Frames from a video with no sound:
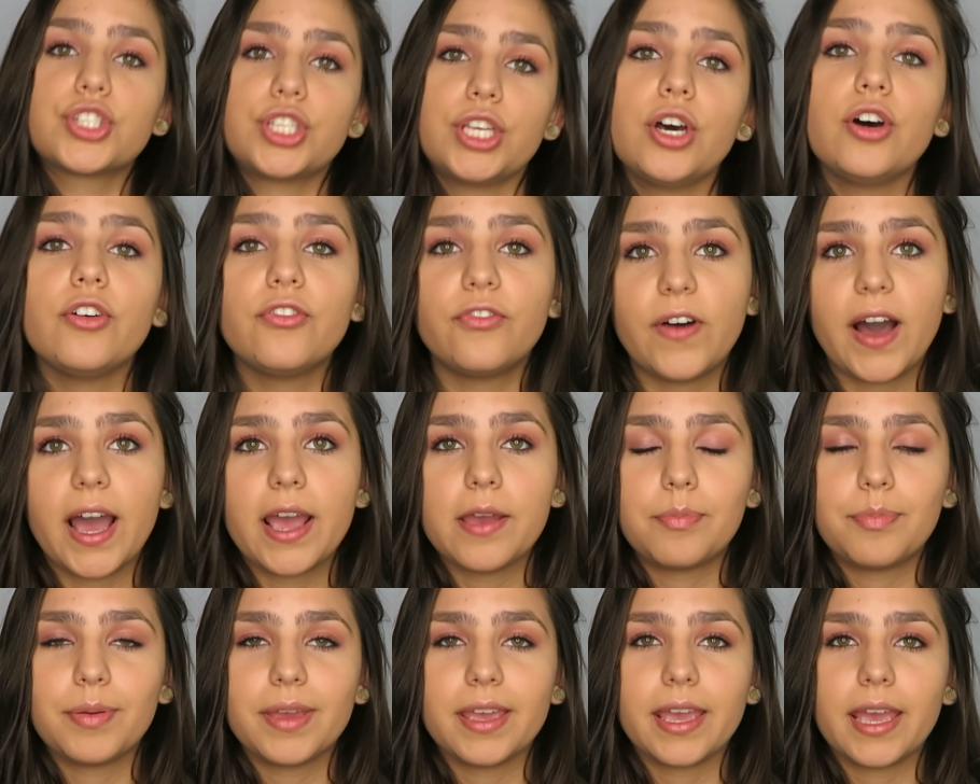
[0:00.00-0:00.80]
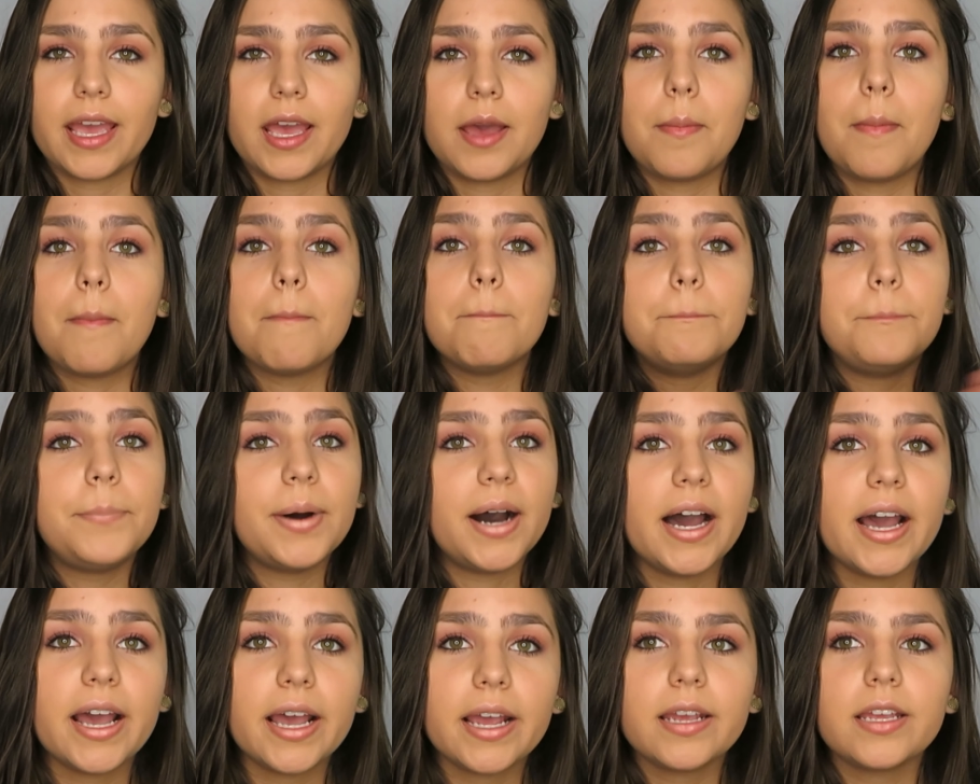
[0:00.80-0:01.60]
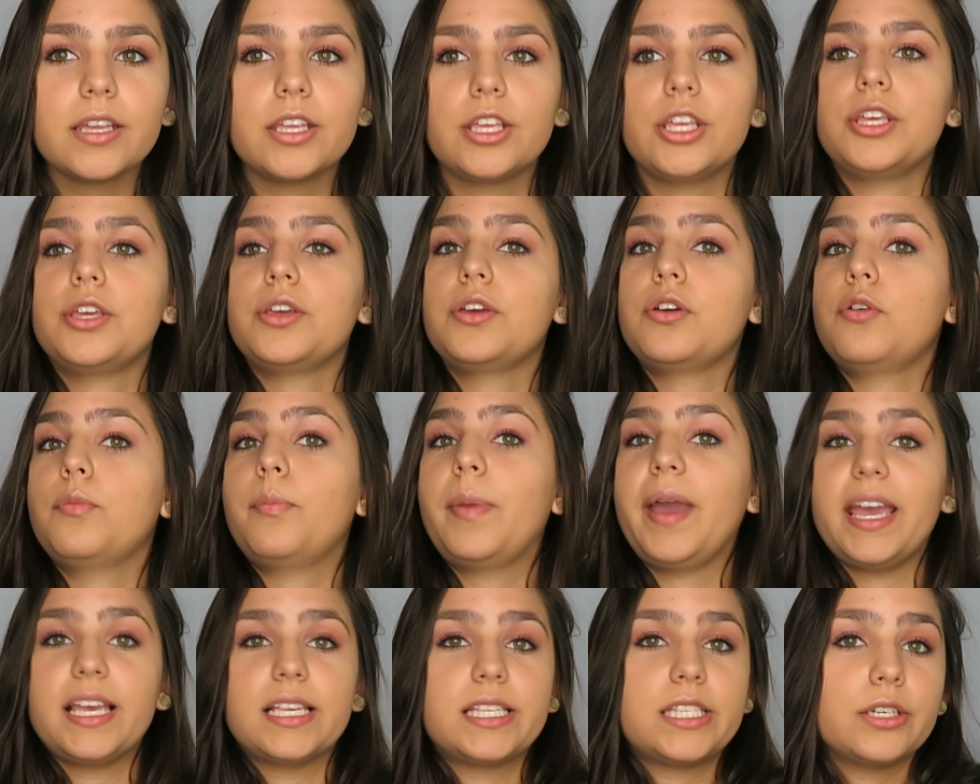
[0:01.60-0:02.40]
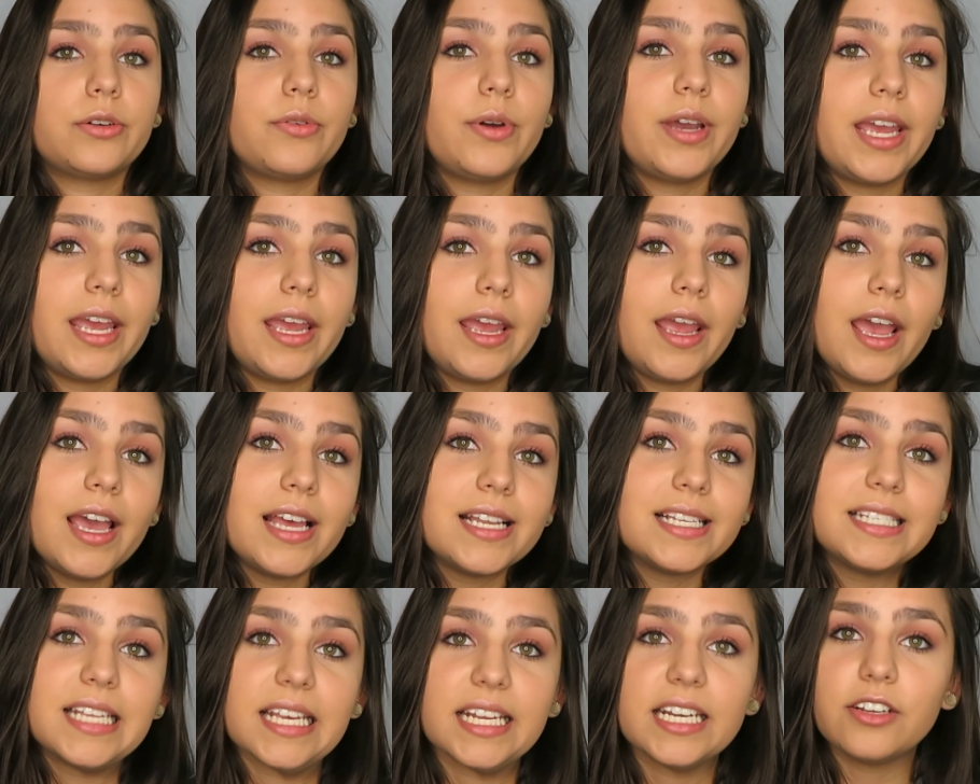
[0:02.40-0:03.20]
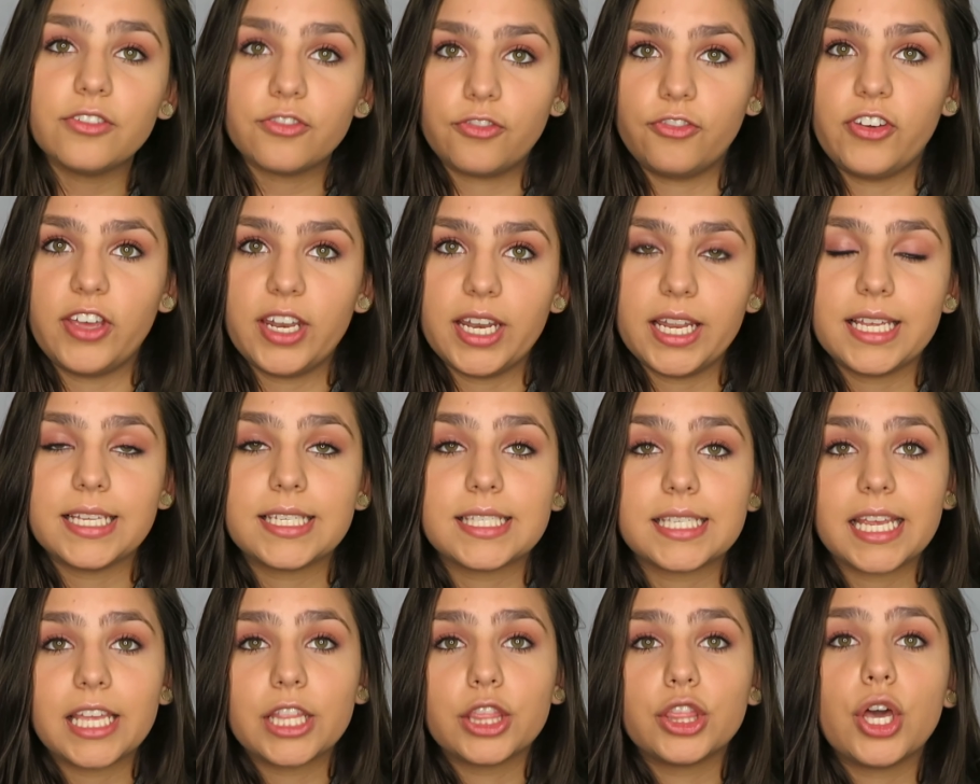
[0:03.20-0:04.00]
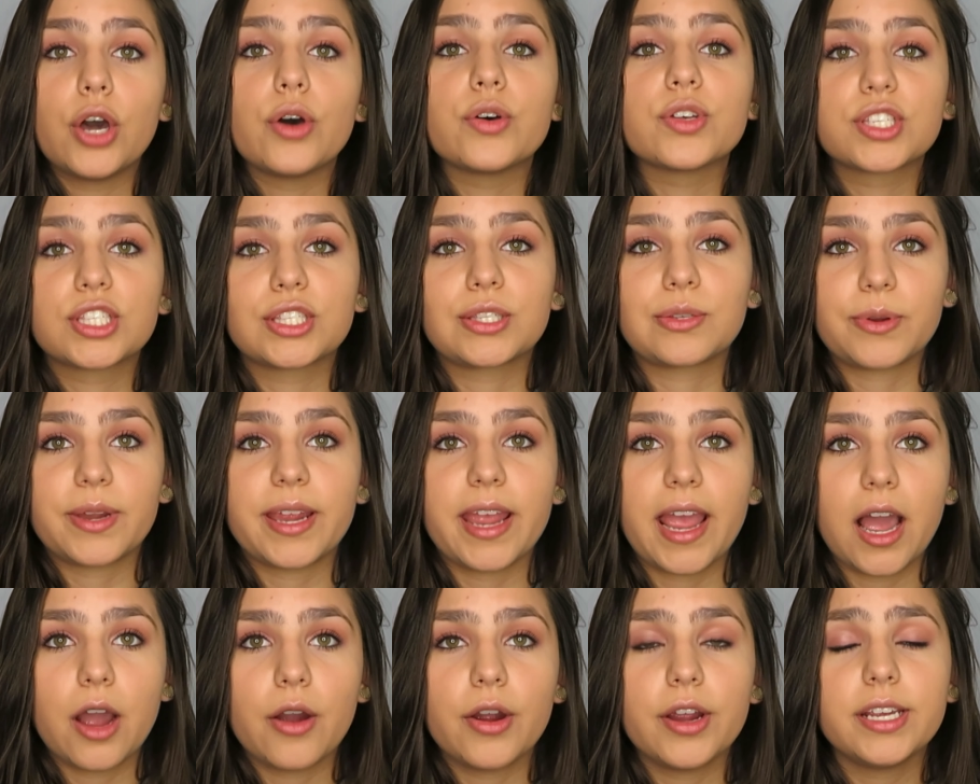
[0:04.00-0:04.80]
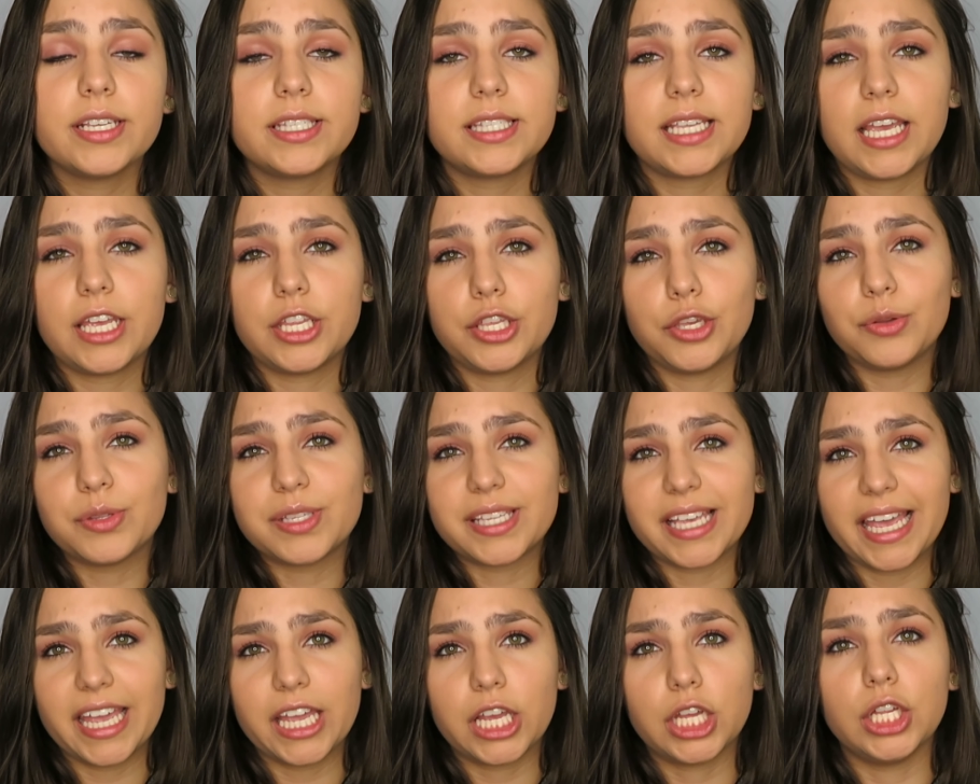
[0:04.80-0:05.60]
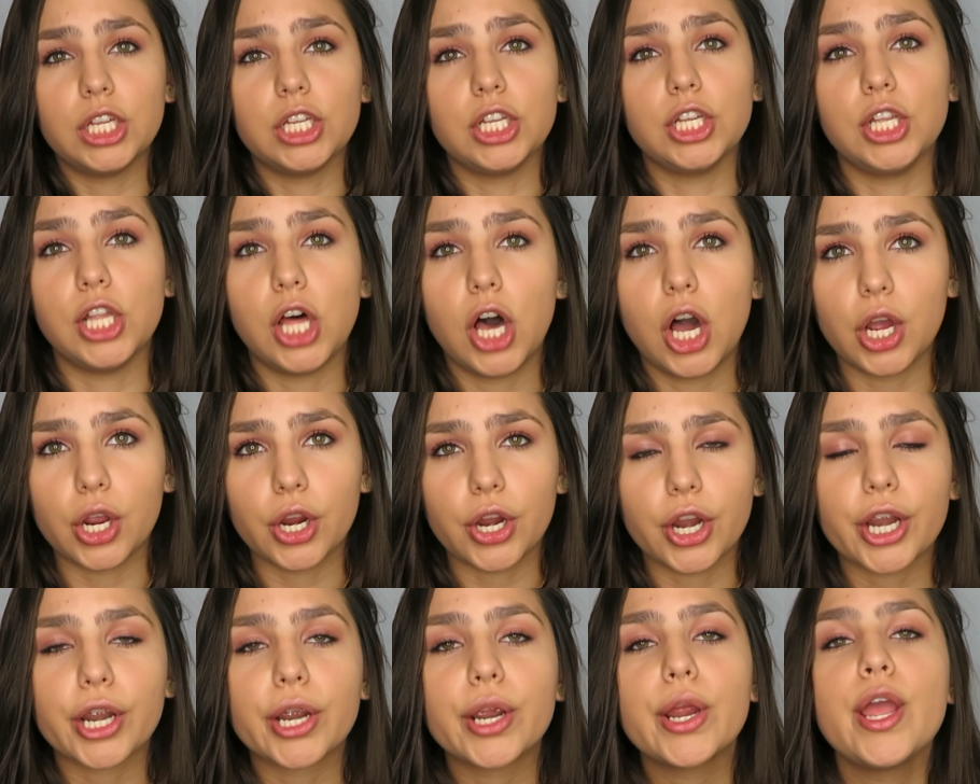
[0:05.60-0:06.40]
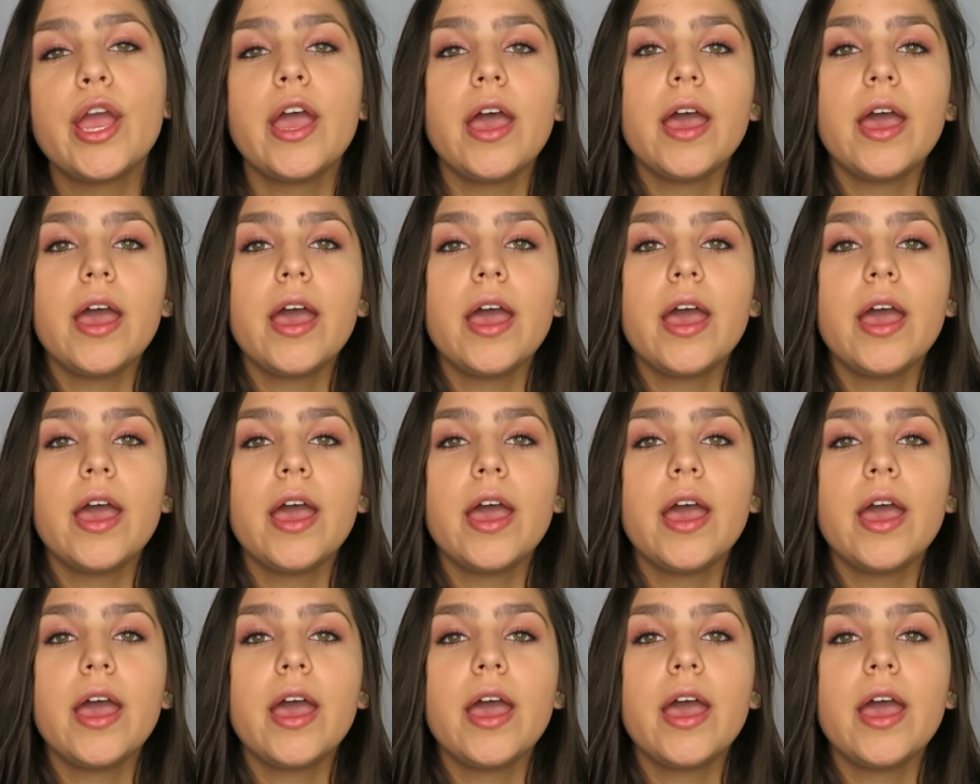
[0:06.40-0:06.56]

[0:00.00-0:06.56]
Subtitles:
till 5 p.m. but you basically didn't finish in those 3 hours and you take longer.